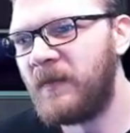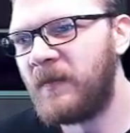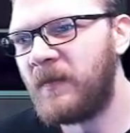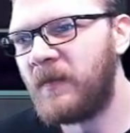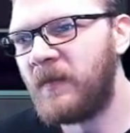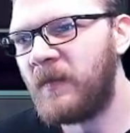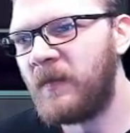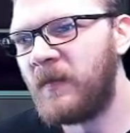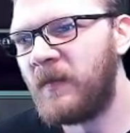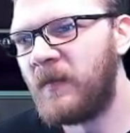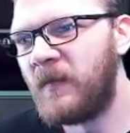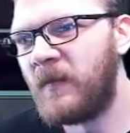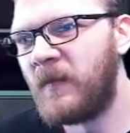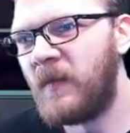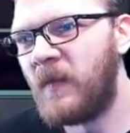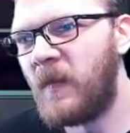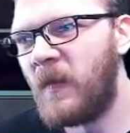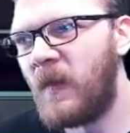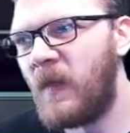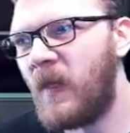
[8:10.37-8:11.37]

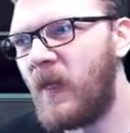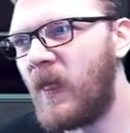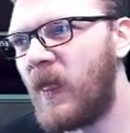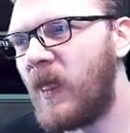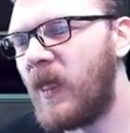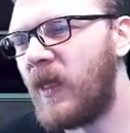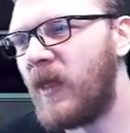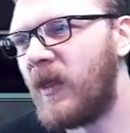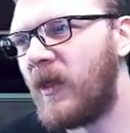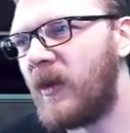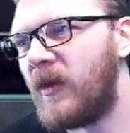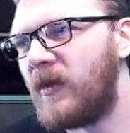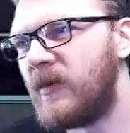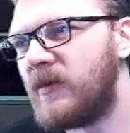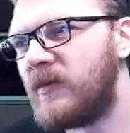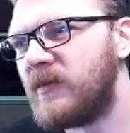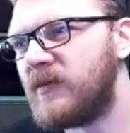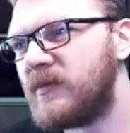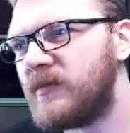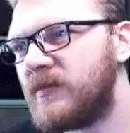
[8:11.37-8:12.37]

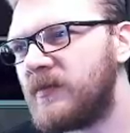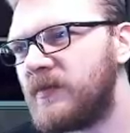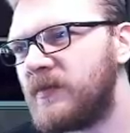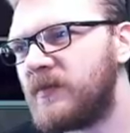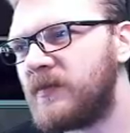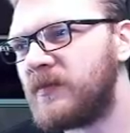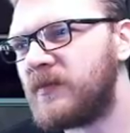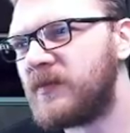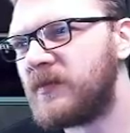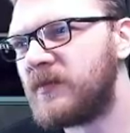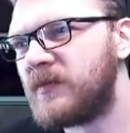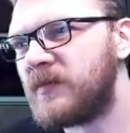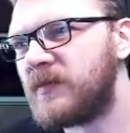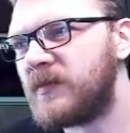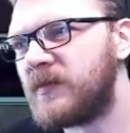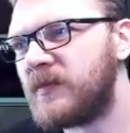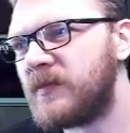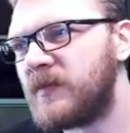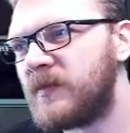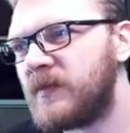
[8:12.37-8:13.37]

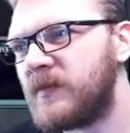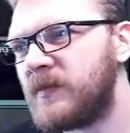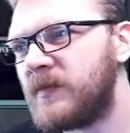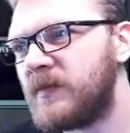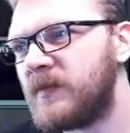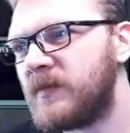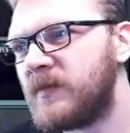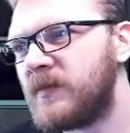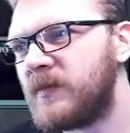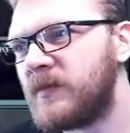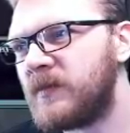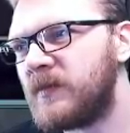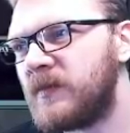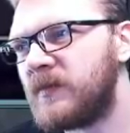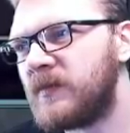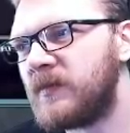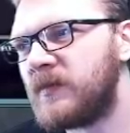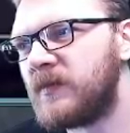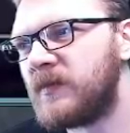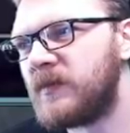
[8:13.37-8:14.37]
[no speech]